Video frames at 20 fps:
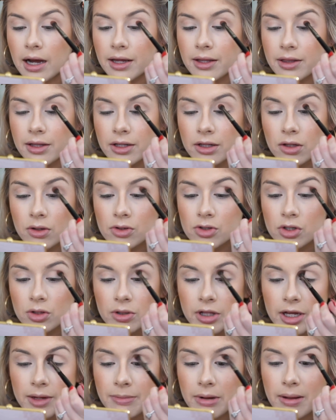I think those
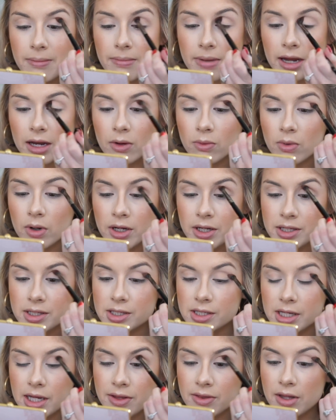are like my main
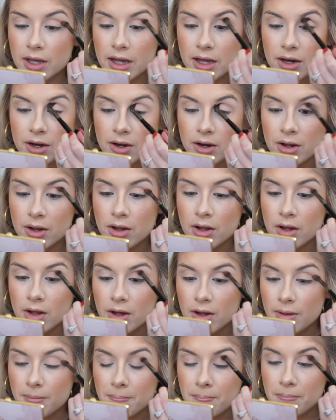ones. And then
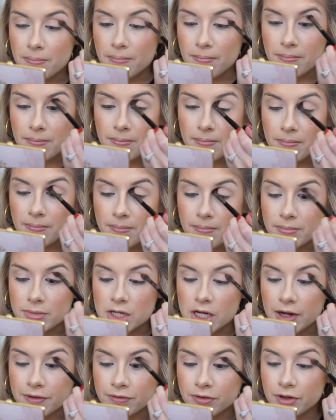
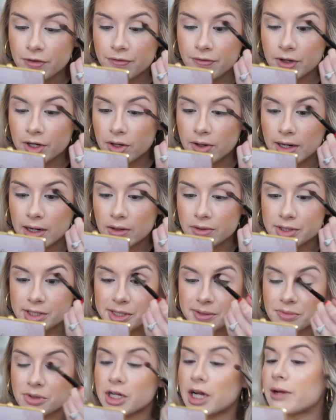definitely figure out some